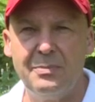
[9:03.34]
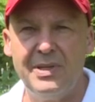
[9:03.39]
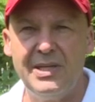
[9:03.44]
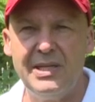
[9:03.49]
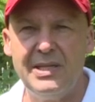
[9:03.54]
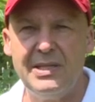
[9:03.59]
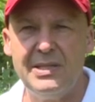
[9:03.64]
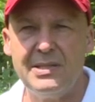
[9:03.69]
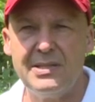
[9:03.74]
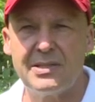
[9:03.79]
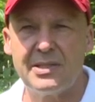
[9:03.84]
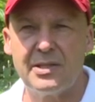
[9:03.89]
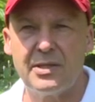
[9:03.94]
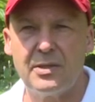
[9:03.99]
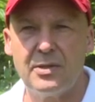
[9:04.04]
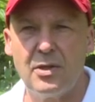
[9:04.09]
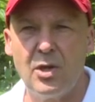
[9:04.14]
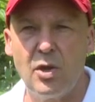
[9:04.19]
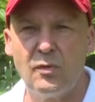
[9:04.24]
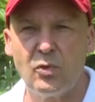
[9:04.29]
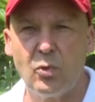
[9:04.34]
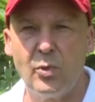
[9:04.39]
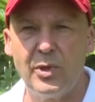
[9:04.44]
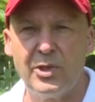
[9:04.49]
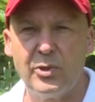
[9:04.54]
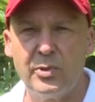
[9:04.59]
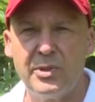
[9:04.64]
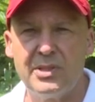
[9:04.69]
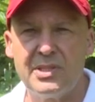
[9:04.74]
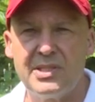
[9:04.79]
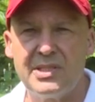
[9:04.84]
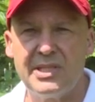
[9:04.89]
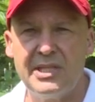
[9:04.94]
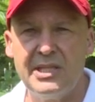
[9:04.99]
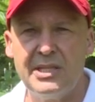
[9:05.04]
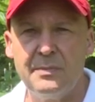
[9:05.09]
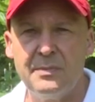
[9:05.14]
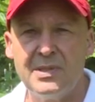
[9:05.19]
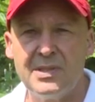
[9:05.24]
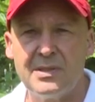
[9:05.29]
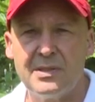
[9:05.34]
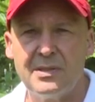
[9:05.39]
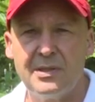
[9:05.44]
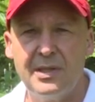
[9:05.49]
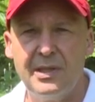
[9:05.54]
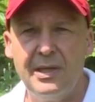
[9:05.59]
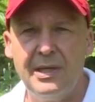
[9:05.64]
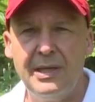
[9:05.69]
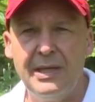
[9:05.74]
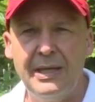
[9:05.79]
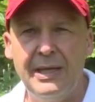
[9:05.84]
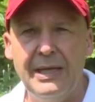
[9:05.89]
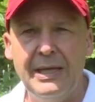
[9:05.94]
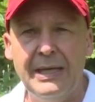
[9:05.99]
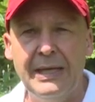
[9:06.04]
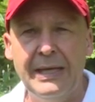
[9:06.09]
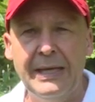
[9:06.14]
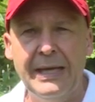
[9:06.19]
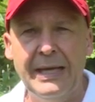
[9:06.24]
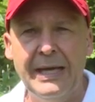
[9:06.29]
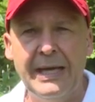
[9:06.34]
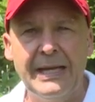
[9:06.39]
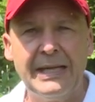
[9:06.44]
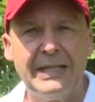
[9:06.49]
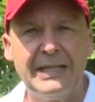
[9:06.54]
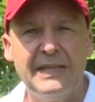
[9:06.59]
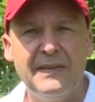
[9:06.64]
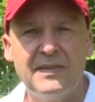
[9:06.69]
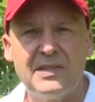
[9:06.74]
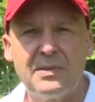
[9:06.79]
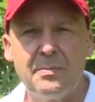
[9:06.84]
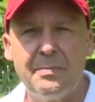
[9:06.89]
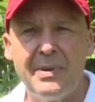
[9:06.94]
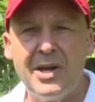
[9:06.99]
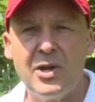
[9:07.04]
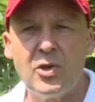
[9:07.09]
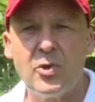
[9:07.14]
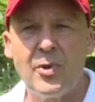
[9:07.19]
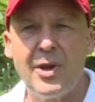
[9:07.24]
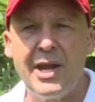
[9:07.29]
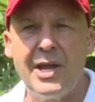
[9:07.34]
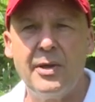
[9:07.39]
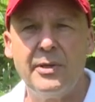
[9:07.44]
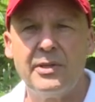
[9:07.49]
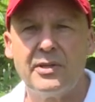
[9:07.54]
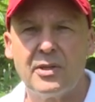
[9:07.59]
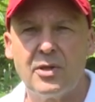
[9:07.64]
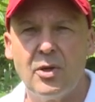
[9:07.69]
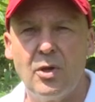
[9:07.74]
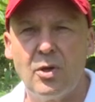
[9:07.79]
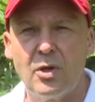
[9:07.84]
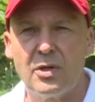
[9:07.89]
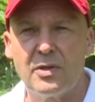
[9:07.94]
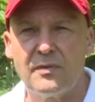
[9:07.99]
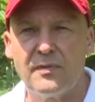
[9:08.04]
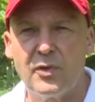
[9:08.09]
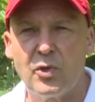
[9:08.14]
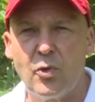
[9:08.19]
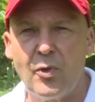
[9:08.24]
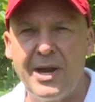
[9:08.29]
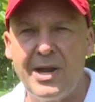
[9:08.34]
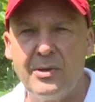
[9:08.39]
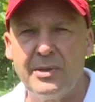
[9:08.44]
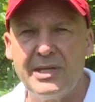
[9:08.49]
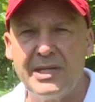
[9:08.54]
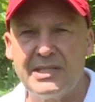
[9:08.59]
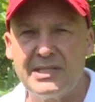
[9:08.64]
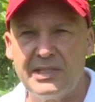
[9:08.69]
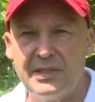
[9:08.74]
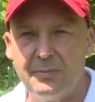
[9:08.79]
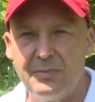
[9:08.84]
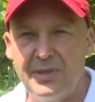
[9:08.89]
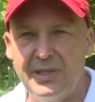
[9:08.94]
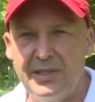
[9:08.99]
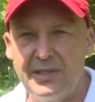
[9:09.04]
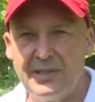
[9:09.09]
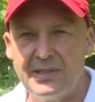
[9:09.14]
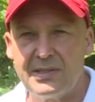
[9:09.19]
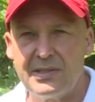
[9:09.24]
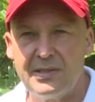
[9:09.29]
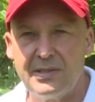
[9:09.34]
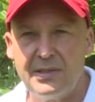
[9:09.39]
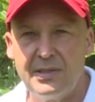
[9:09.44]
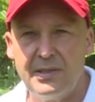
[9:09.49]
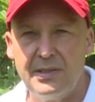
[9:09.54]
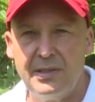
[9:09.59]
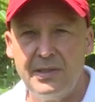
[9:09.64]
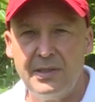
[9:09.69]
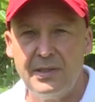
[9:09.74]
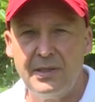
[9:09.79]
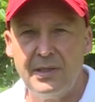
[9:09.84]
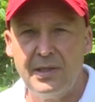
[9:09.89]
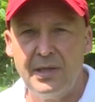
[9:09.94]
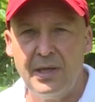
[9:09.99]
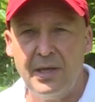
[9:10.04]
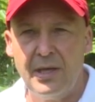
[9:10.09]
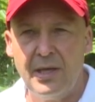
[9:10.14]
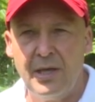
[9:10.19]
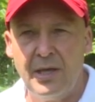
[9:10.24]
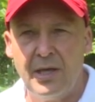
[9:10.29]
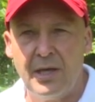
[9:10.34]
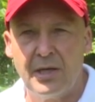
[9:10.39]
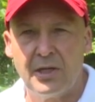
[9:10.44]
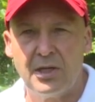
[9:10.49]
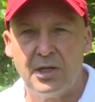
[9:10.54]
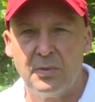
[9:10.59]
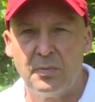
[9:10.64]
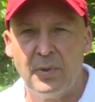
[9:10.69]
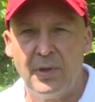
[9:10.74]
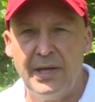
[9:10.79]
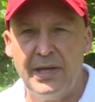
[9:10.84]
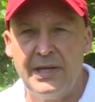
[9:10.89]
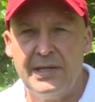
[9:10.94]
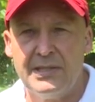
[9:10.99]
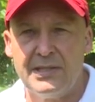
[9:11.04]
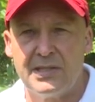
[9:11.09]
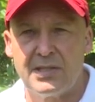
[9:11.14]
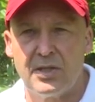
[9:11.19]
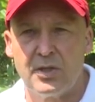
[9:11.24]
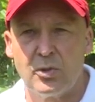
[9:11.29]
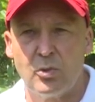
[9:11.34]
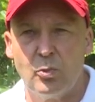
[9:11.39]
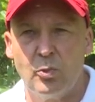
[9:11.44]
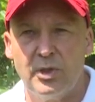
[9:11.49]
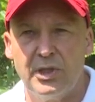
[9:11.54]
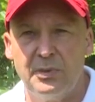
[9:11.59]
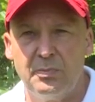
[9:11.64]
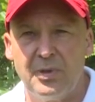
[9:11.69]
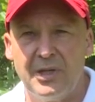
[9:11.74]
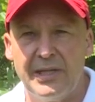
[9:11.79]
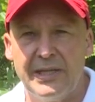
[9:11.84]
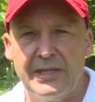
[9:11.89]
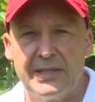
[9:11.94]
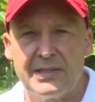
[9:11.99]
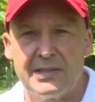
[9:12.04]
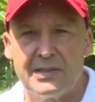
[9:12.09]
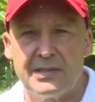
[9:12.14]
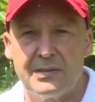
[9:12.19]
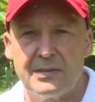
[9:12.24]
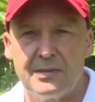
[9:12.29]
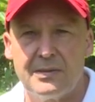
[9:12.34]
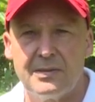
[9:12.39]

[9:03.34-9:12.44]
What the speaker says: bees that overwinter in the stems, and leave some bare ground in the garden for ground nesting bees. A good place is under woody plants.